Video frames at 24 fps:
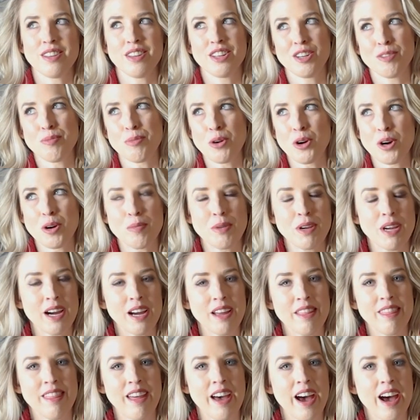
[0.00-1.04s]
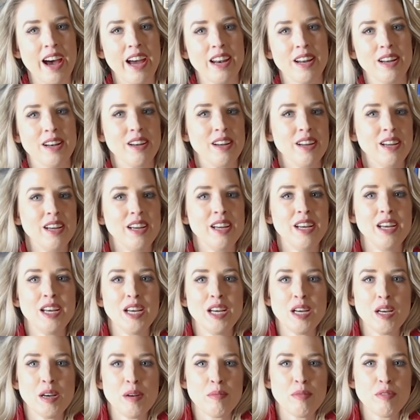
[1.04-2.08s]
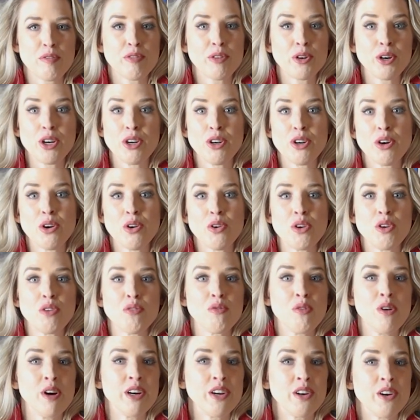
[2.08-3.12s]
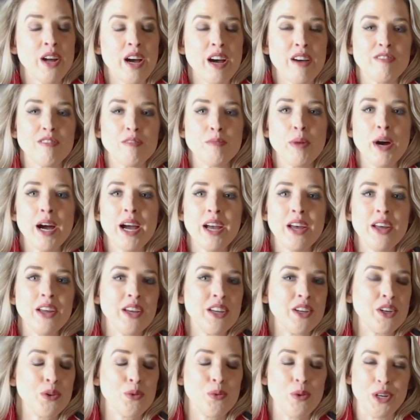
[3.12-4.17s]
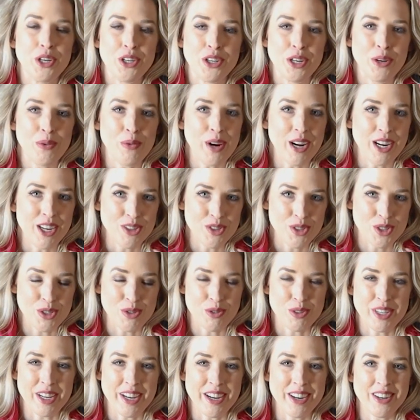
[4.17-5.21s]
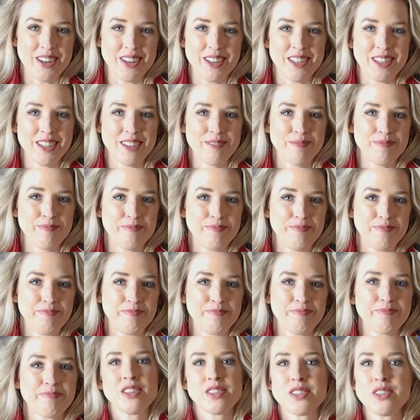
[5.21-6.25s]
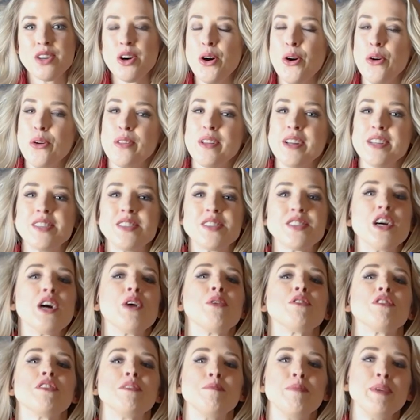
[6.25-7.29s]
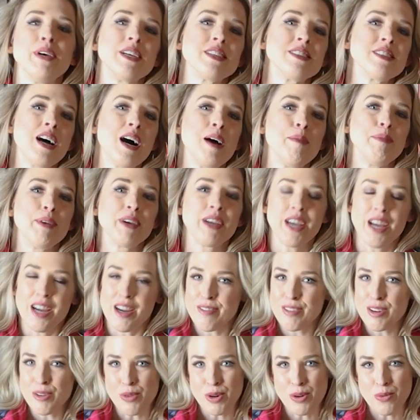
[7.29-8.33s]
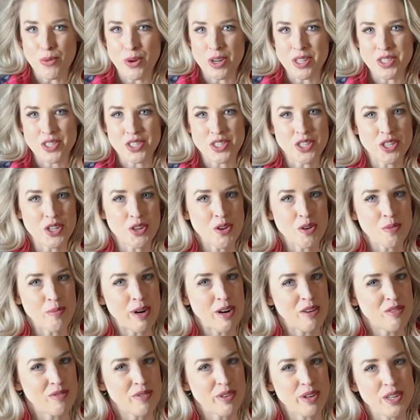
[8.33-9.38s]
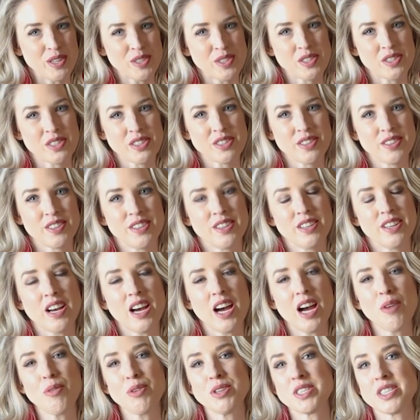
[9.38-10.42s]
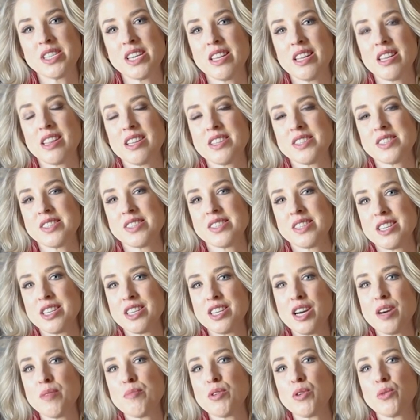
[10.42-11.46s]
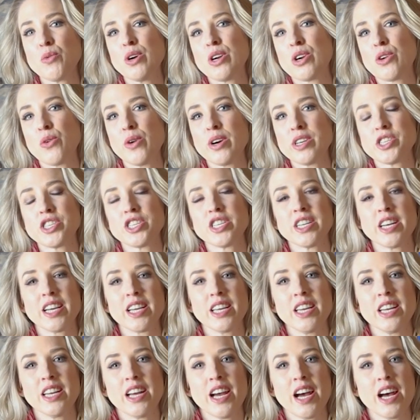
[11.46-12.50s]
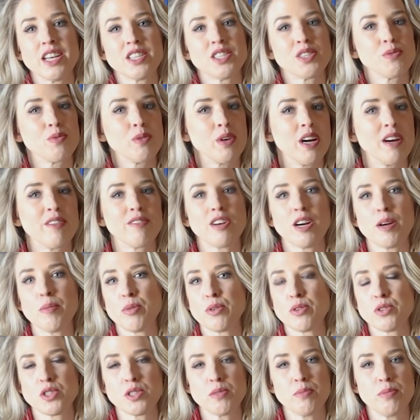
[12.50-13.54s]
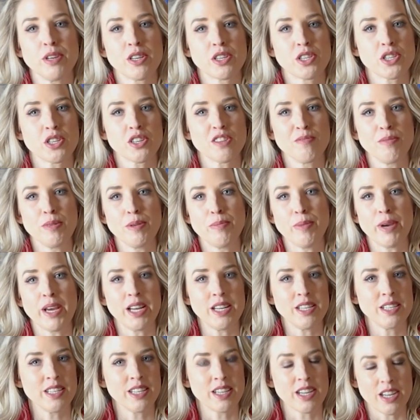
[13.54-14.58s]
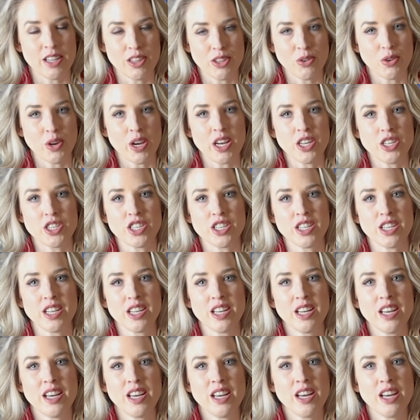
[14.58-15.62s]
a little more beyond that, and before you know it, you've wandered half a mile and you're wondering why you're so tired. So let's start with the big topic everyone wants to know about first. I would say that this is the #1 question I get asked whenever I post a picture of me painting on location.